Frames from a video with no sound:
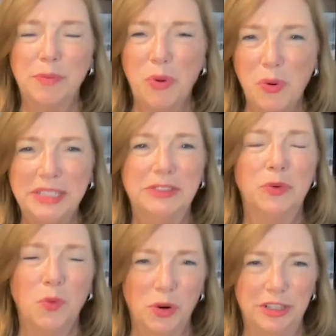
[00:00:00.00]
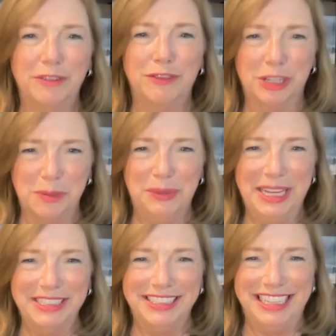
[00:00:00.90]
points awarded for
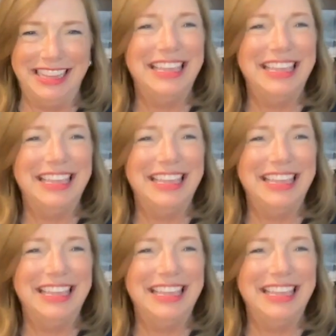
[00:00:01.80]
complexity.